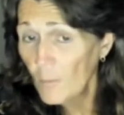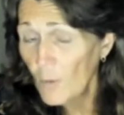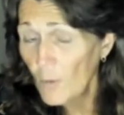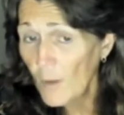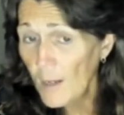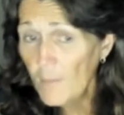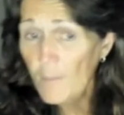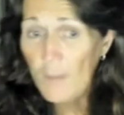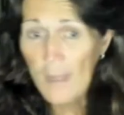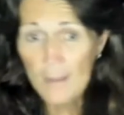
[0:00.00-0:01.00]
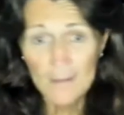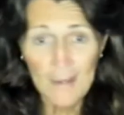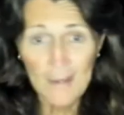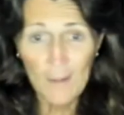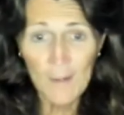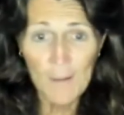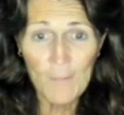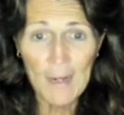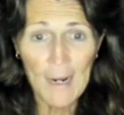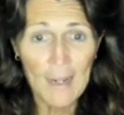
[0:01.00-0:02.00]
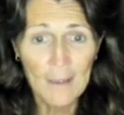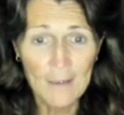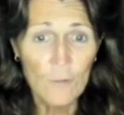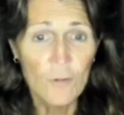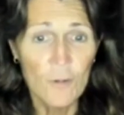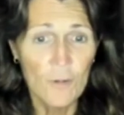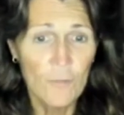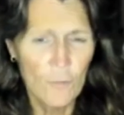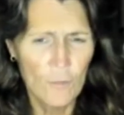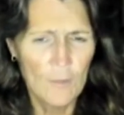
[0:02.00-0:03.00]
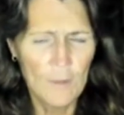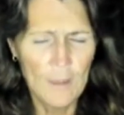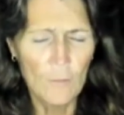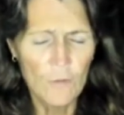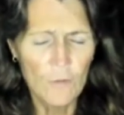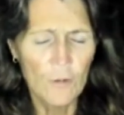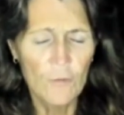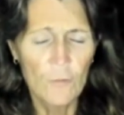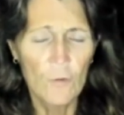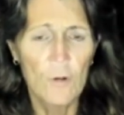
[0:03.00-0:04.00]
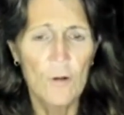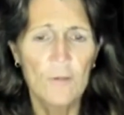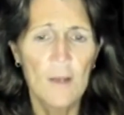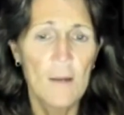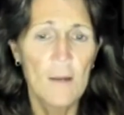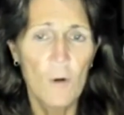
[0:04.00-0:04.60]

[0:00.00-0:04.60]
program at the same time that I had legal shields for a long time,